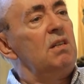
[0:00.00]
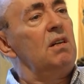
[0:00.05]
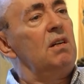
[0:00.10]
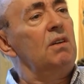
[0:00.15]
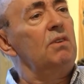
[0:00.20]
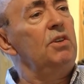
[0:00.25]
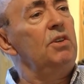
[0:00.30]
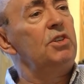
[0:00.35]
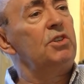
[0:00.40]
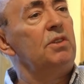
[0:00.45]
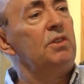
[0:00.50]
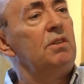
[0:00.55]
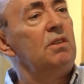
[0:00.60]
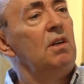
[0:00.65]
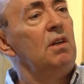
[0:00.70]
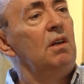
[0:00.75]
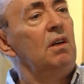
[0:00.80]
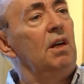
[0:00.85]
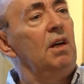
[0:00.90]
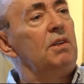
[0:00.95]
accretion.
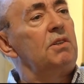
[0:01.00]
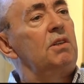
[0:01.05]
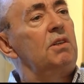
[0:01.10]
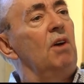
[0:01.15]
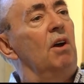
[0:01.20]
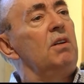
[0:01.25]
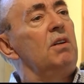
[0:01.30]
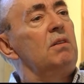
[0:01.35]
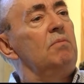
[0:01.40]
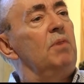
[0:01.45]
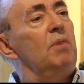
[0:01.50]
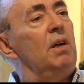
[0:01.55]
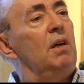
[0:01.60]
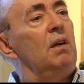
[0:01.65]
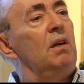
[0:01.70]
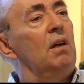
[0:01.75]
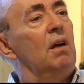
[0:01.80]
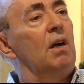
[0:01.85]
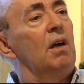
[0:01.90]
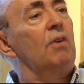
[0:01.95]
It's going to be
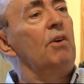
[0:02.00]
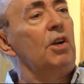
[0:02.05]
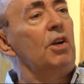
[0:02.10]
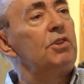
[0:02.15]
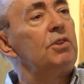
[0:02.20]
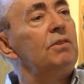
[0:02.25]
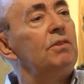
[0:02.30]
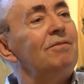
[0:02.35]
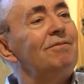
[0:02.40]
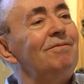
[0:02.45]
aggression.